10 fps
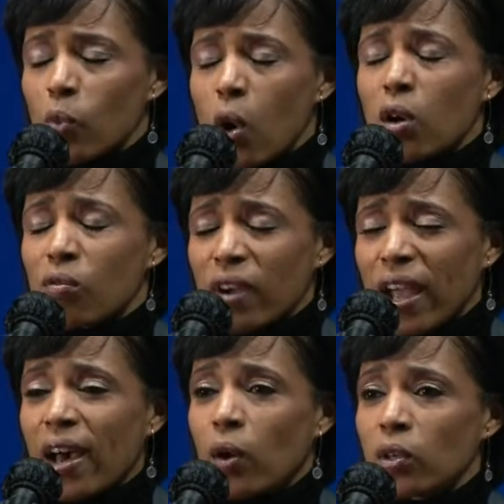walk
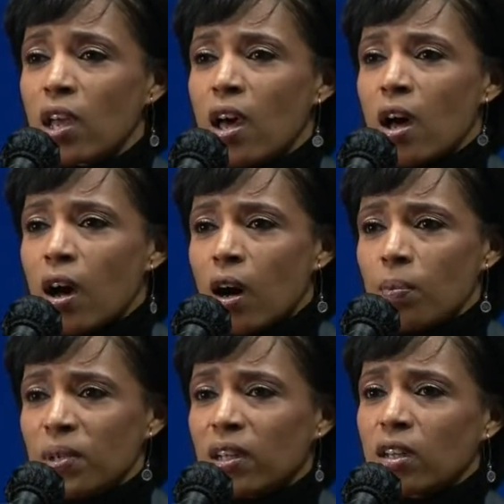around um,
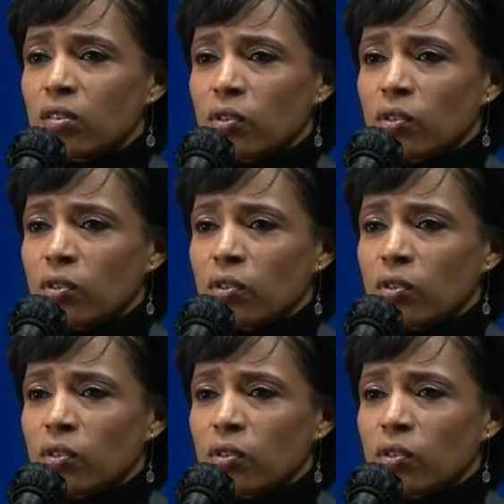because of